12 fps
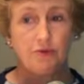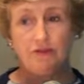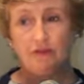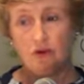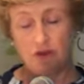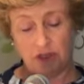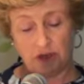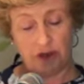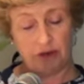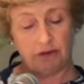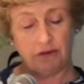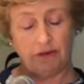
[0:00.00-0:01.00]
We've got
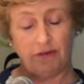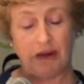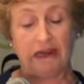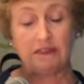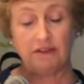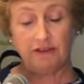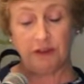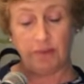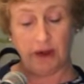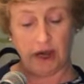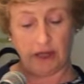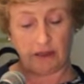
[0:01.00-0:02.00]
a relatively
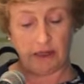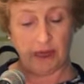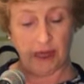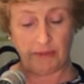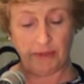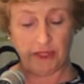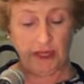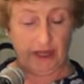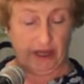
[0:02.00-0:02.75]
mild climate.